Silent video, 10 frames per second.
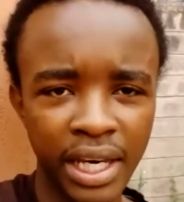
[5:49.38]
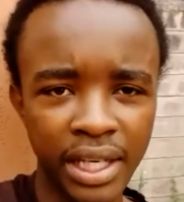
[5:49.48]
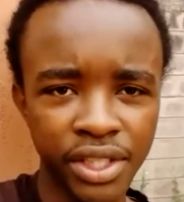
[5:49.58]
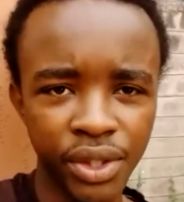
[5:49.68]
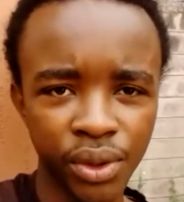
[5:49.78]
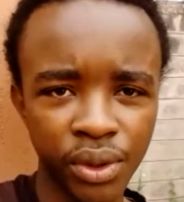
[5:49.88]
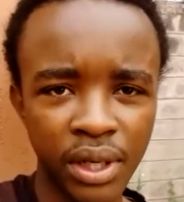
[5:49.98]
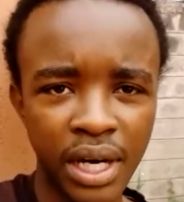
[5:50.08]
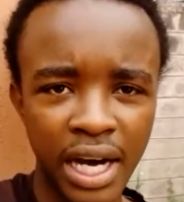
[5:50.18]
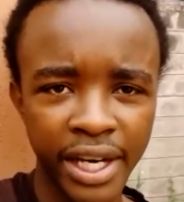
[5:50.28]
And so
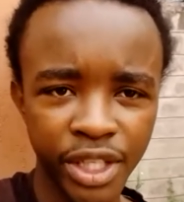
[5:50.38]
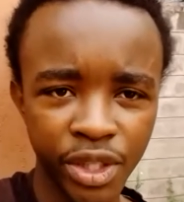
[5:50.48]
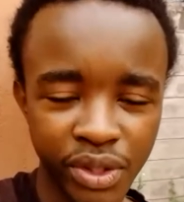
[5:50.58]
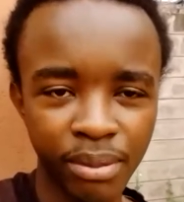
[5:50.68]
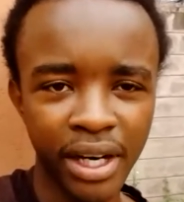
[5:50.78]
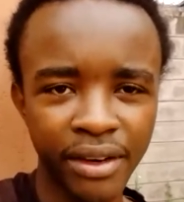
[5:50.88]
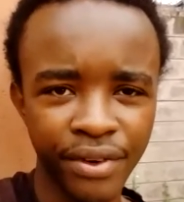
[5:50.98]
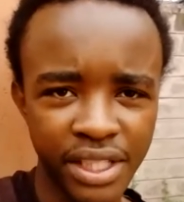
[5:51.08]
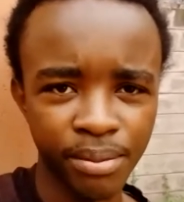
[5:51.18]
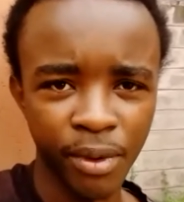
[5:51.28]
I use my
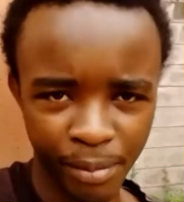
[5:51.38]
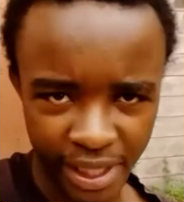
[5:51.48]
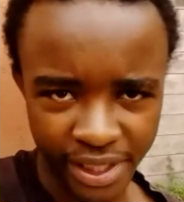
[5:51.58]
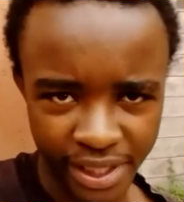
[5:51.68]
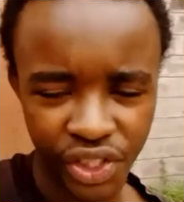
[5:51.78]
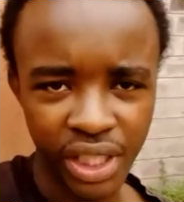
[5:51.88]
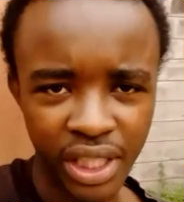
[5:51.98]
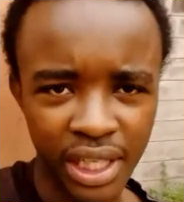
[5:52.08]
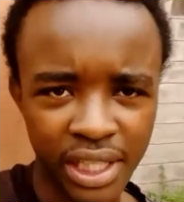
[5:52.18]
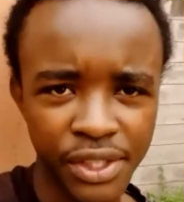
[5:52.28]
Facebook page
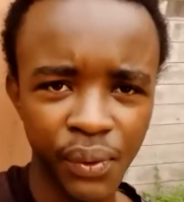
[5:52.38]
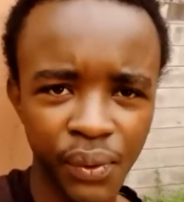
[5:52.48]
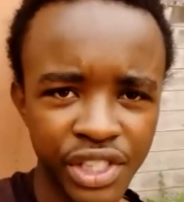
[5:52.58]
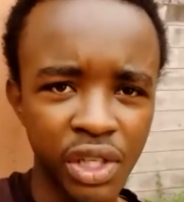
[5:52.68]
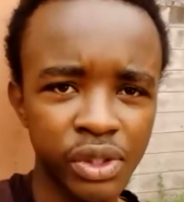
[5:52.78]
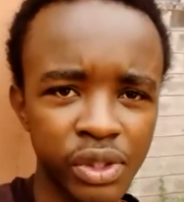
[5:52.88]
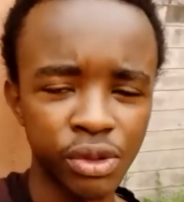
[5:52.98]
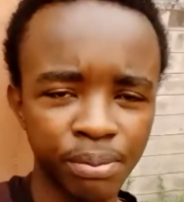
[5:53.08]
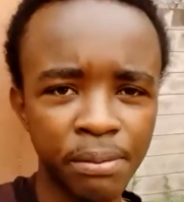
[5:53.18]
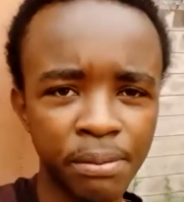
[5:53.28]
to reach out to
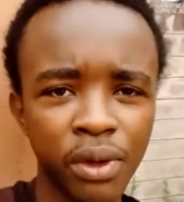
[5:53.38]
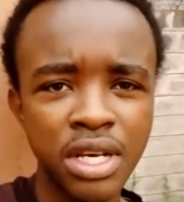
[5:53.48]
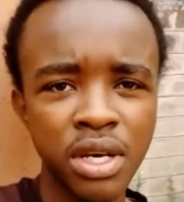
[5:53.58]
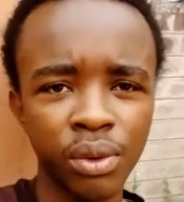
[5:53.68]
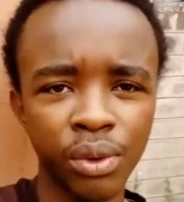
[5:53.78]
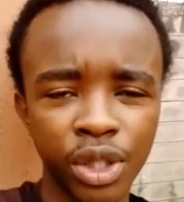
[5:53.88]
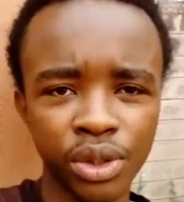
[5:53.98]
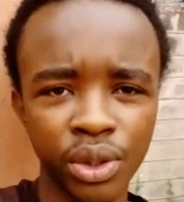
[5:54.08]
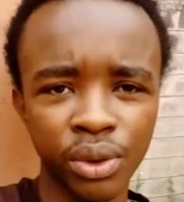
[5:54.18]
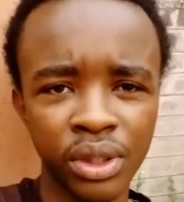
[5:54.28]
people. We
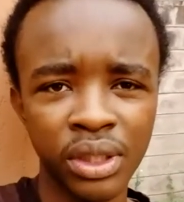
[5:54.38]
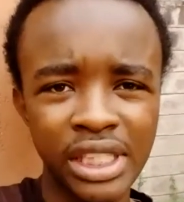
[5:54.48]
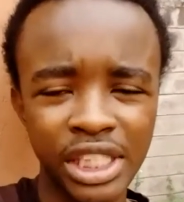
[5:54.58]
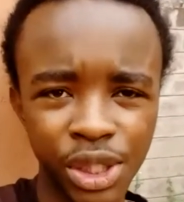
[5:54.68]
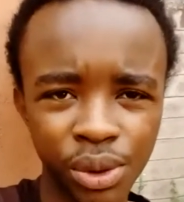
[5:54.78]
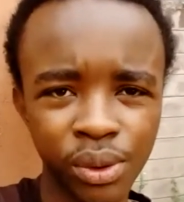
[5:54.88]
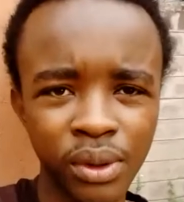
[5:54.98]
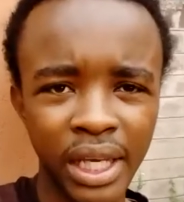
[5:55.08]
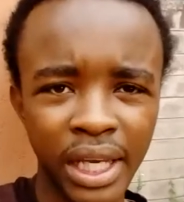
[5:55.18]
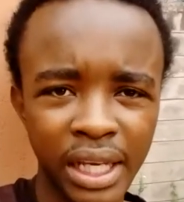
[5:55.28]
also do
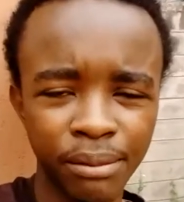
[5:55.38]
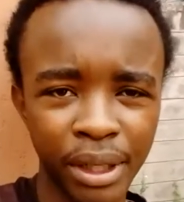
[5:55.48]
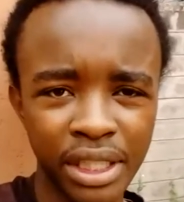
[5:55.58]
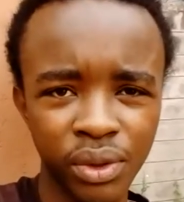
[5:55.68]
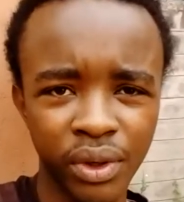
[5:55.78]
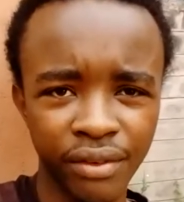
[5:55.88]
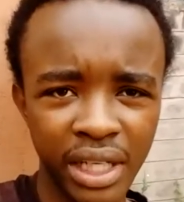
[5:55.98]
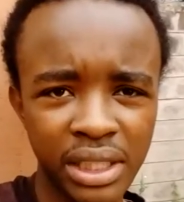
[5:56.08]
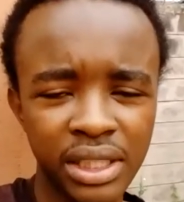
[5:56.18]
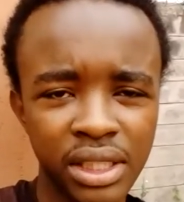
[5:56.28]
in-person
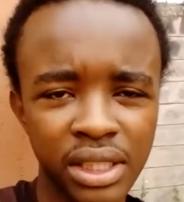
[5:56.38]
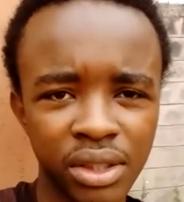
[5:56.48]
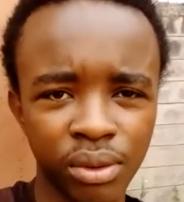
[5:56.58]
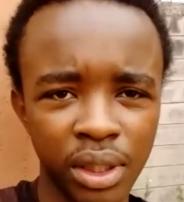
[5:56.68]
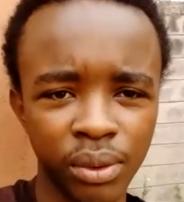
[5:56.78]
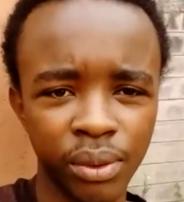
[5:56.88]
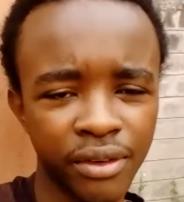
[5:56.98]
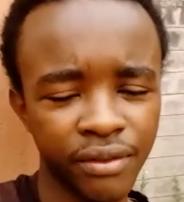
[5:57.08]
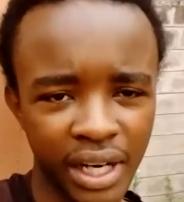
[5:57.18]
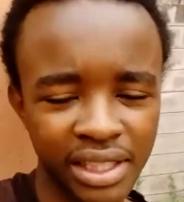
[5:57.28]
events where we
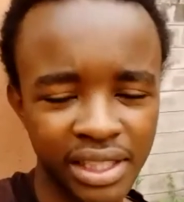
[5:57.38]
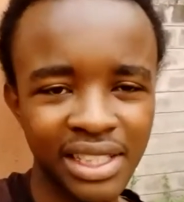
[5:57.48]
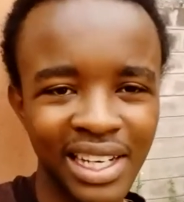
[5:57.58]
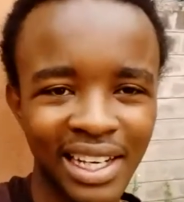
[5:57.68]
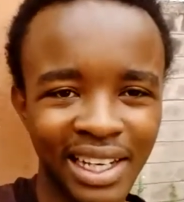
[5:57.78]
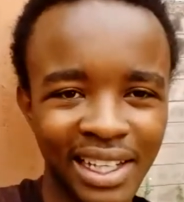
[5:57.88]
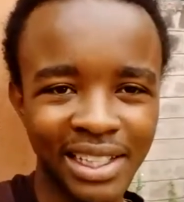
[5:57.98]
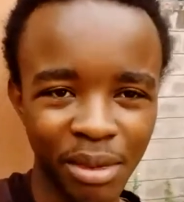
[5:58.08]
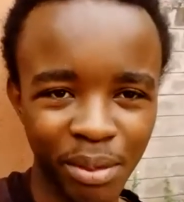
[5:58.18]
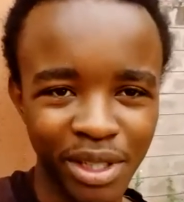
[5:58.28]
invite
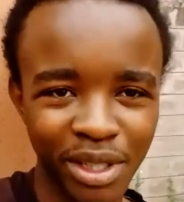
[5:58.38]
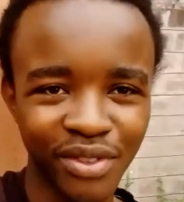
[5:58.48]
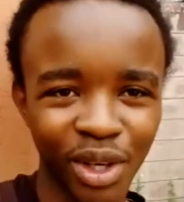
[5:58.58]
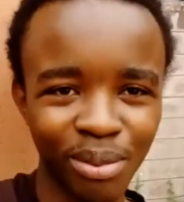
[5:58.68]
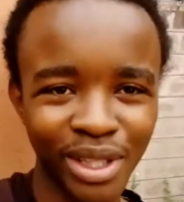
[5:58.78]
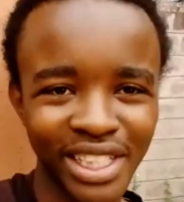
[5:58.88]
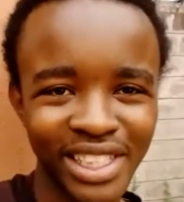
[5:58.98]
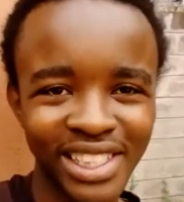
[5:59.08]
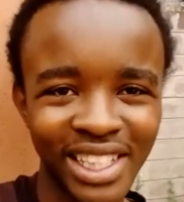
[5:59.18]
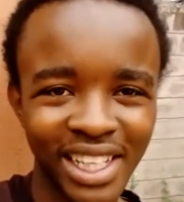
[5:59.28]
the members of the
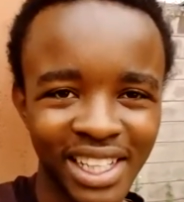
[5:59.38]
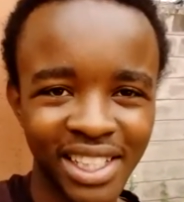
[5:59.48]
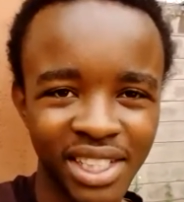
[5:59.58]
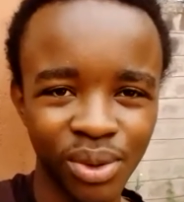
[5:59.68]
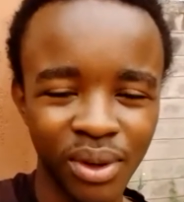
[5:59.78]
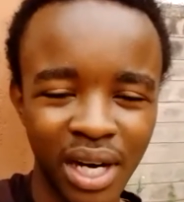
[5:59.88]
community to